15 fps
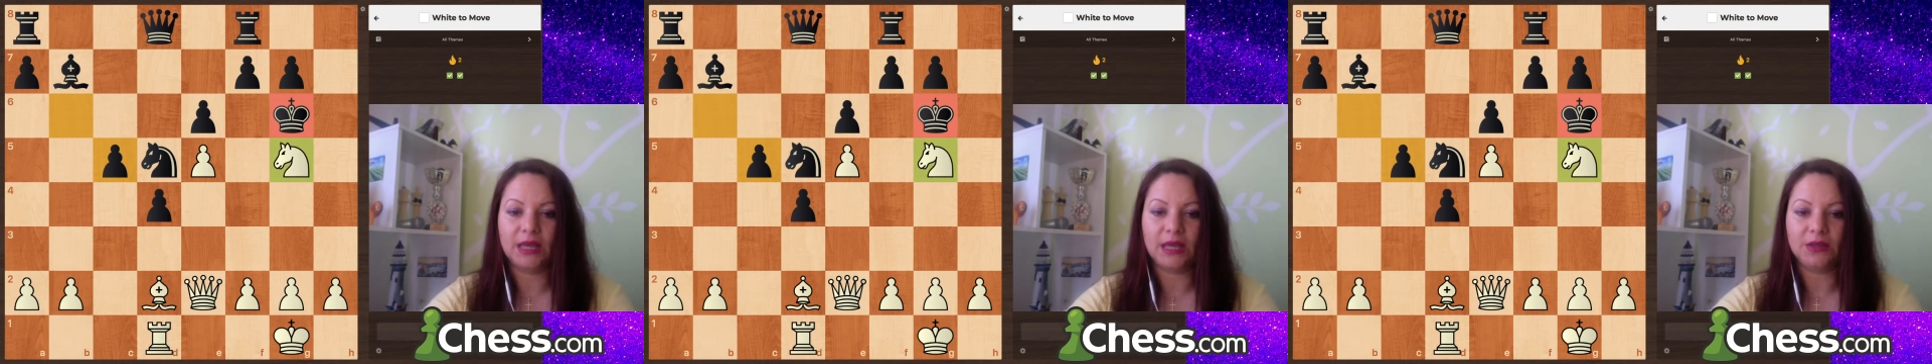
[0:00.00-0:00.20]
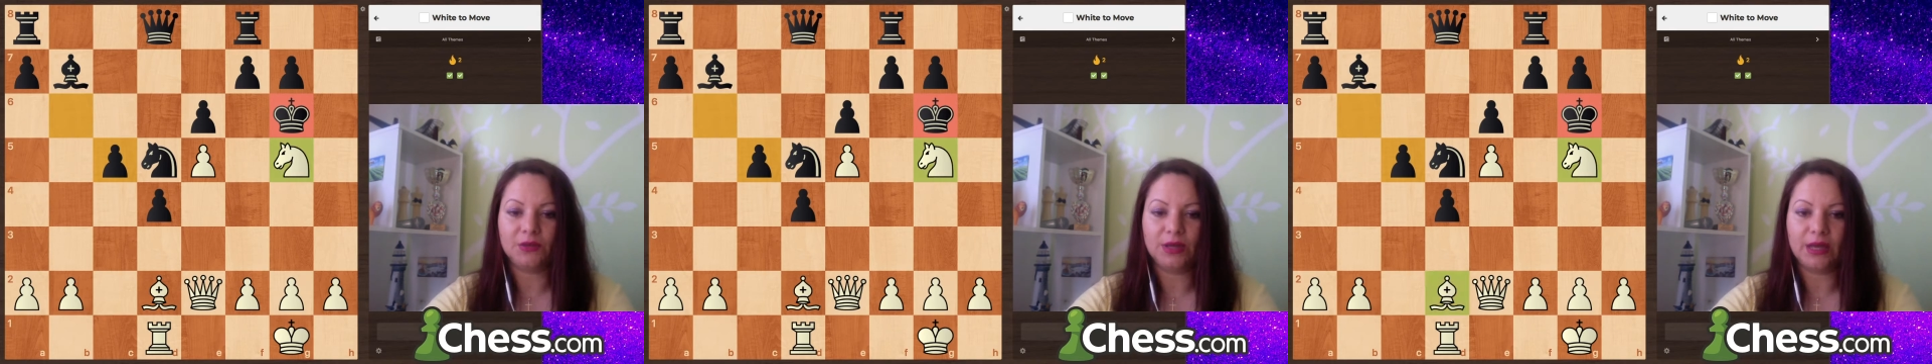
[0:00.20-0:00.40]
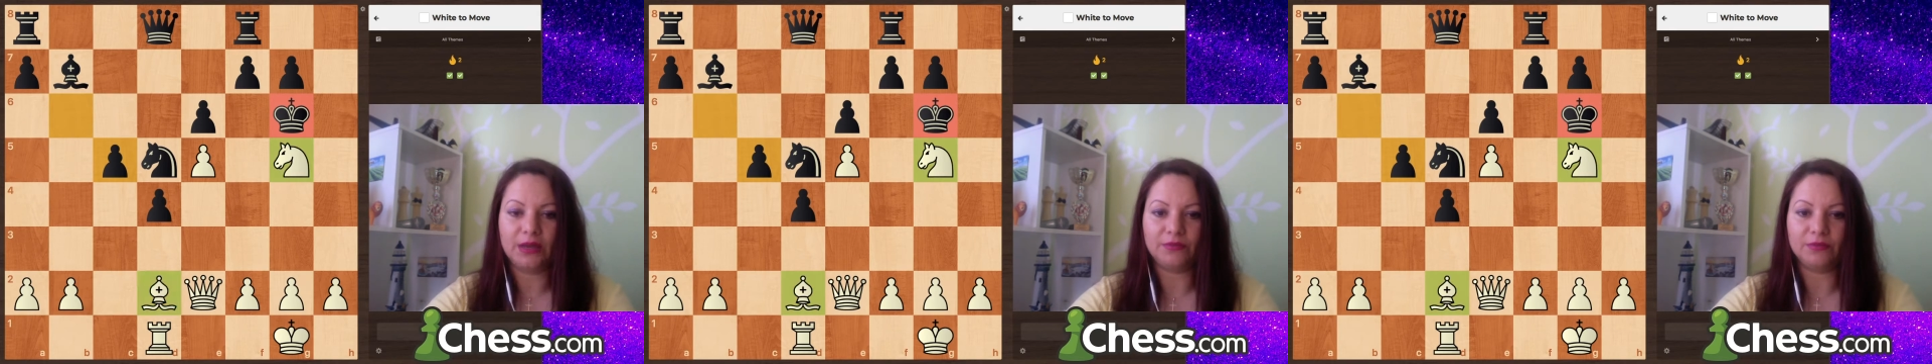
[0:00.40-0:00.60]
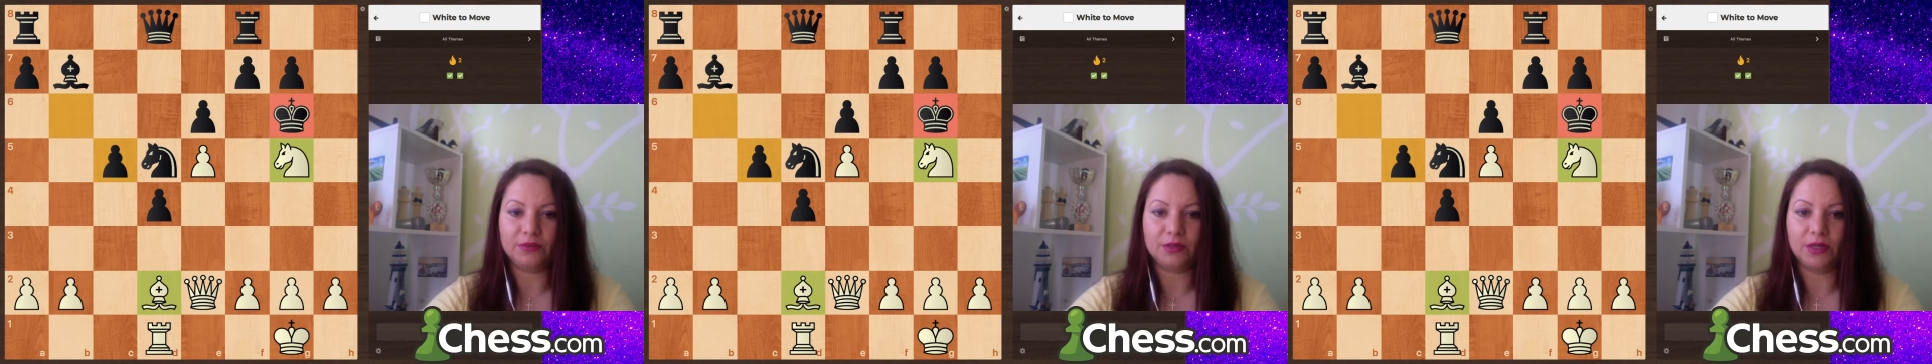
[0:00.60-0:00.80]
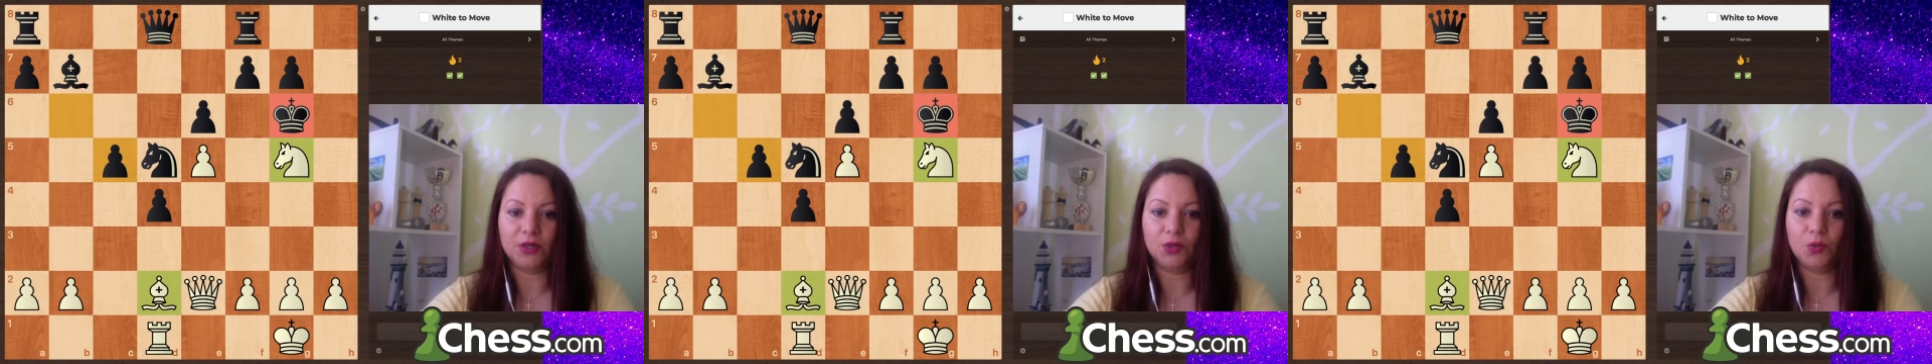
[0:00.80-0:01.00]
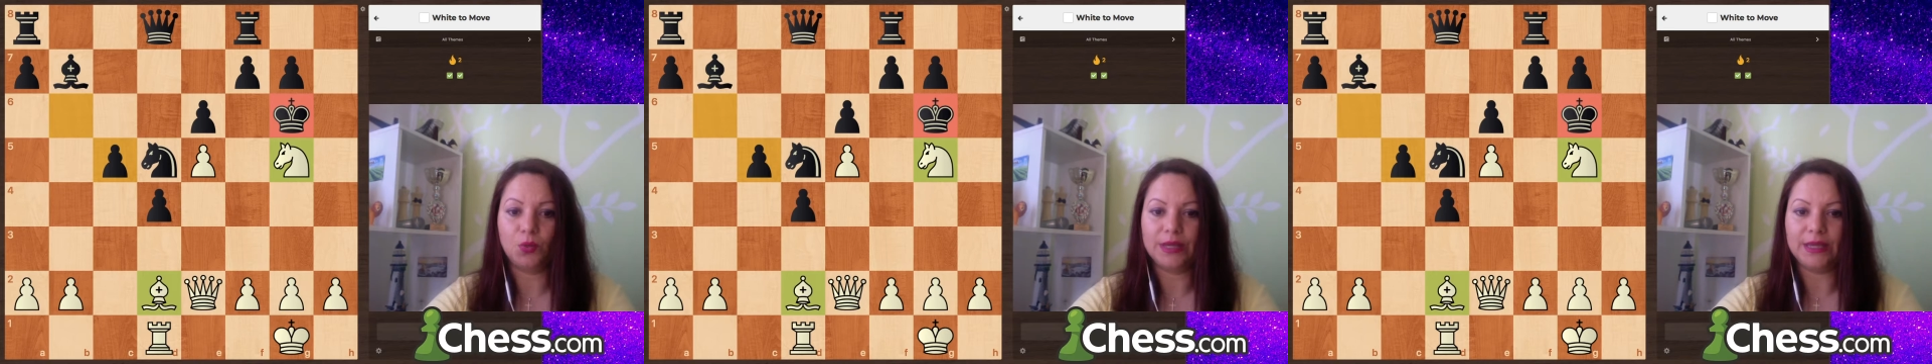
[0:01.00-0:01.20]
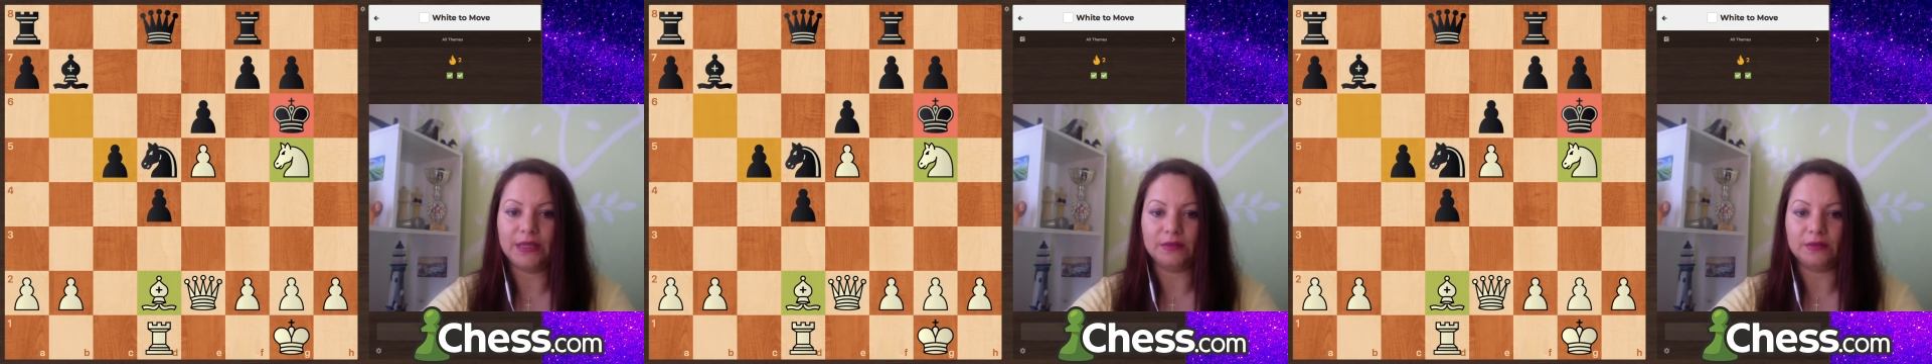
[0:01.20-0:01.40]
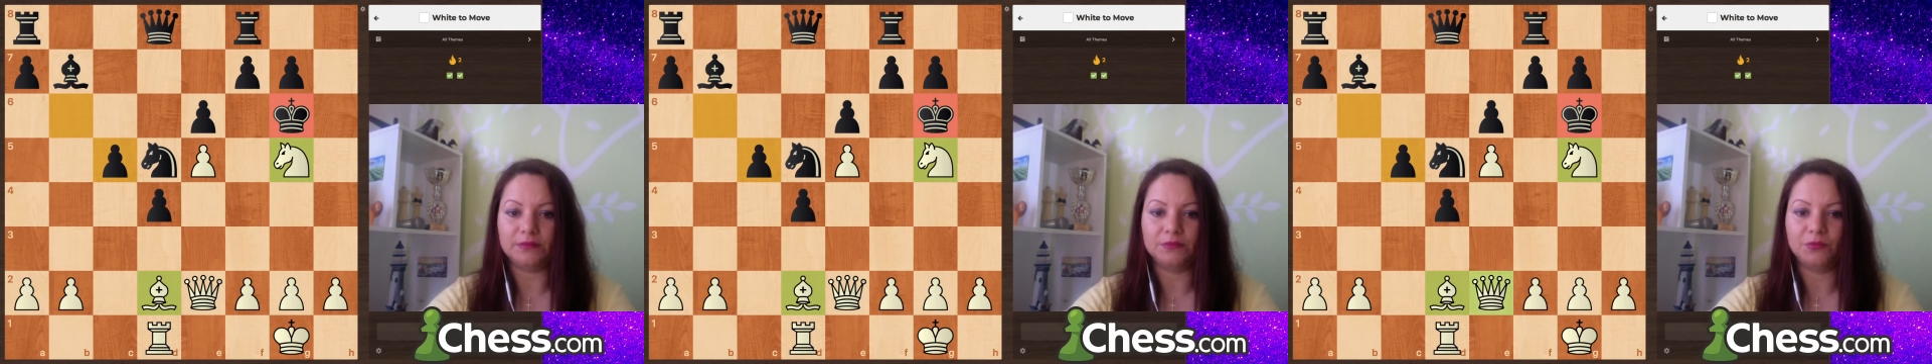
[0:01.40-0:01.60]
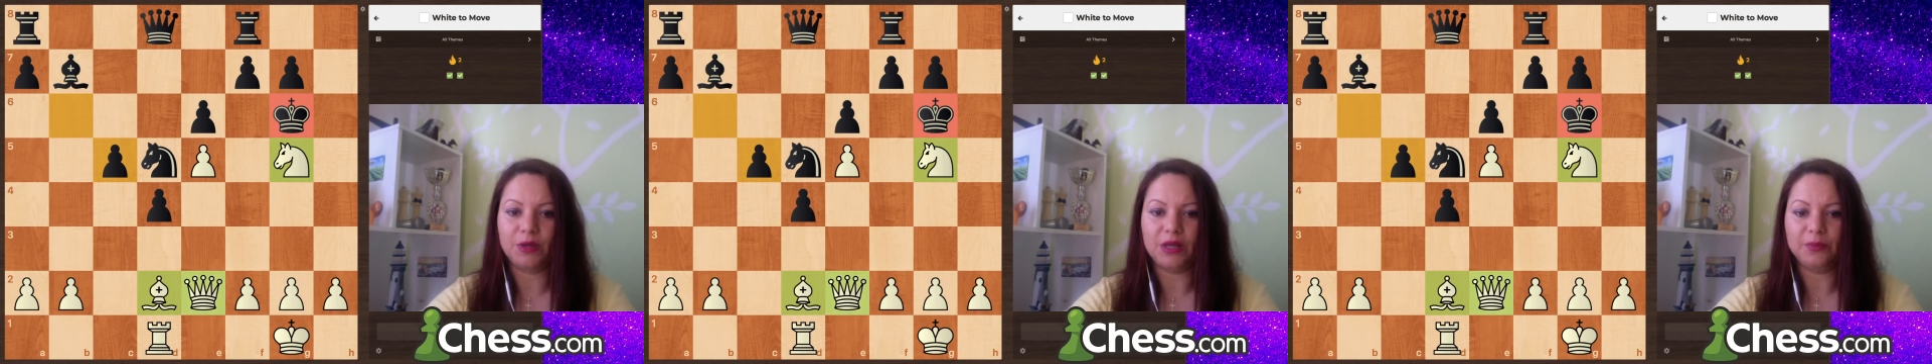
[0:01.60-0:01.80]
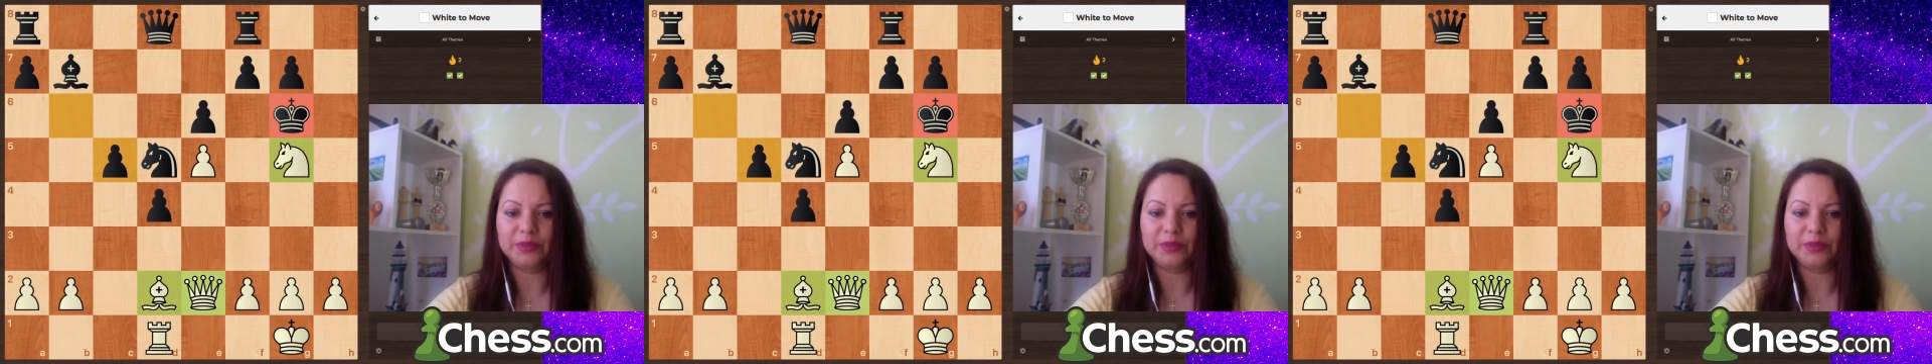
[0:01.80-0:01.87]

And we have a queen. Well,